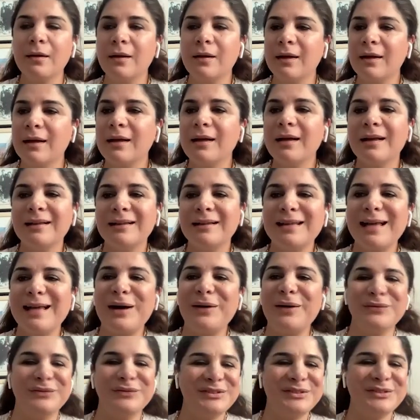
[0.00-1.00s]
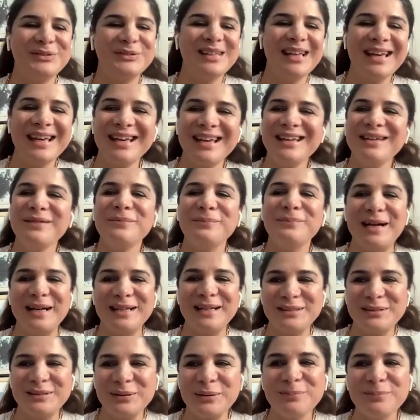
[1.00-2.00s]
Now, today, my
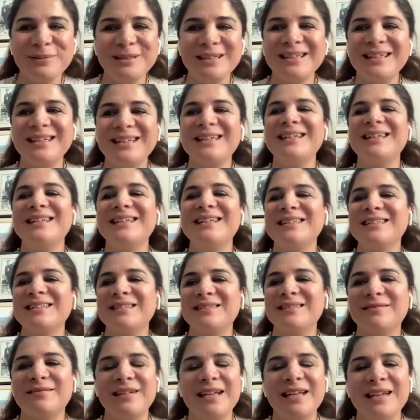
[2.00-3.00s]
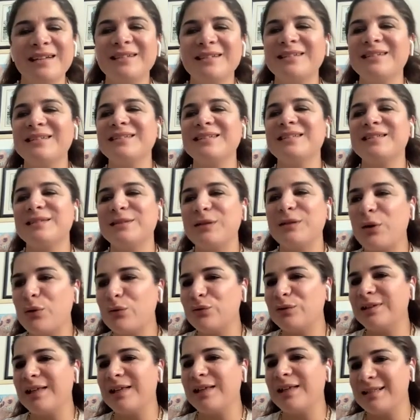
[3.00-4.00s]
topic is Dräger's
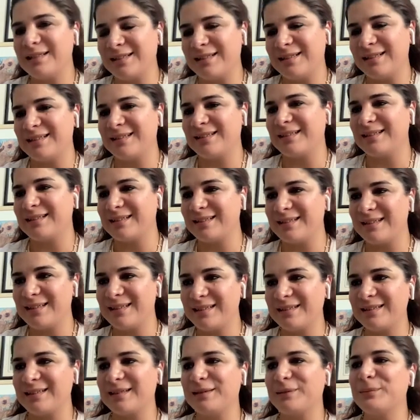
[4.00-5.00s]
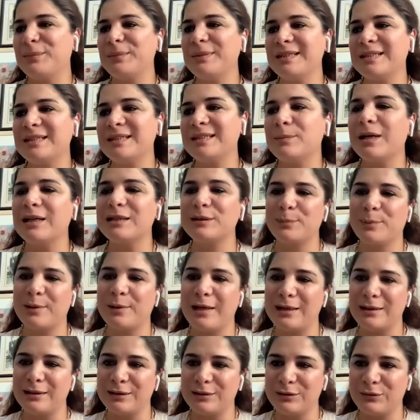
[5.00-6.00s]
novel assistance system,
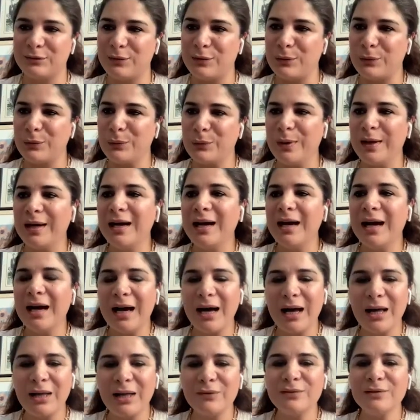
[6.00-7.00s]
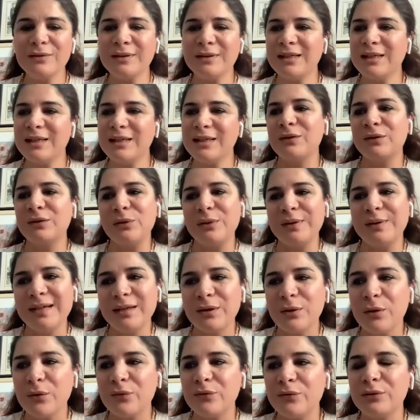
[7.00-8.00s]
SmartPilotView. I will give you
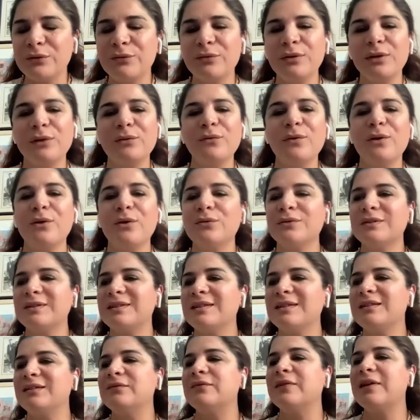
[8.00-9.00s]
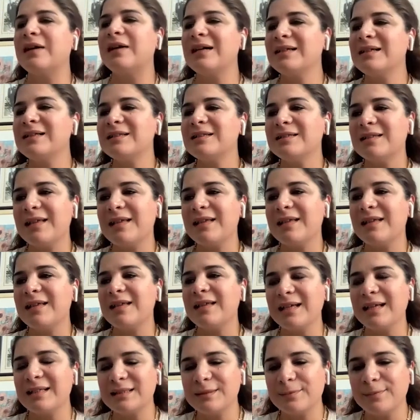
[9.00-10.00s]
a quick overview of the device,
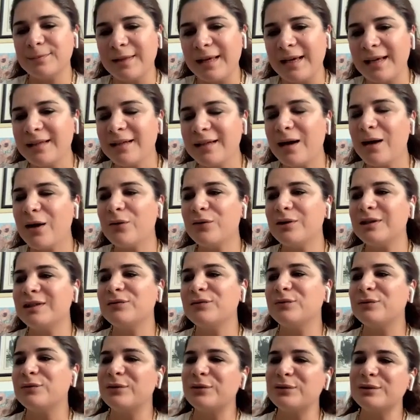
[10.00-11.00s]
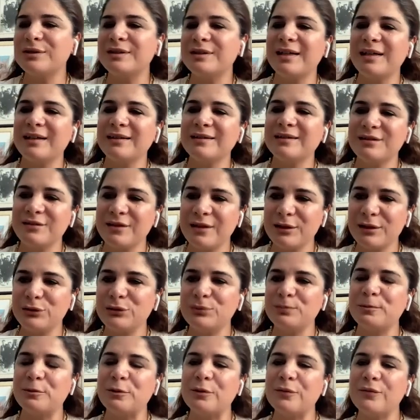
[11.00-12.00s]
explain how it works, and try
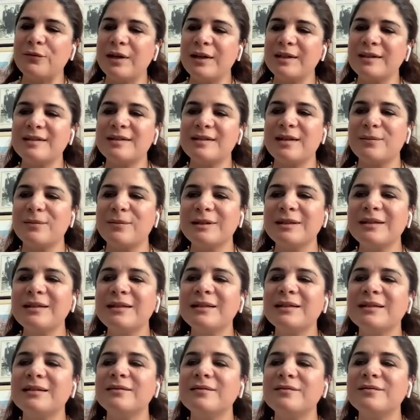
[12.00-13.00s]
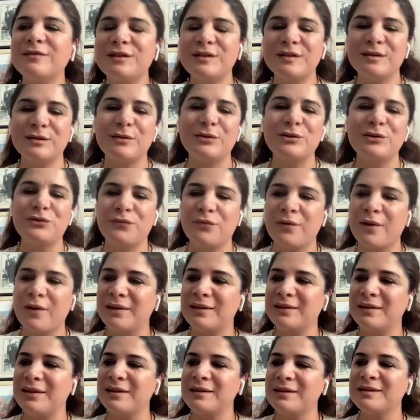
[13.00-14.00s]
to provide some clinical research
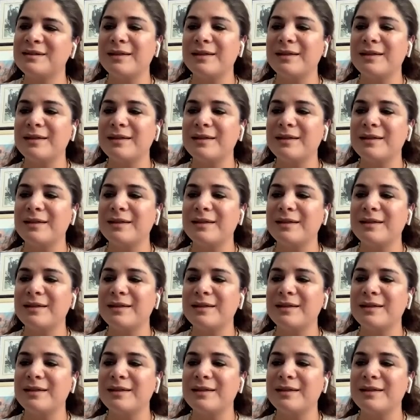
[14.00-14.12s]
findings,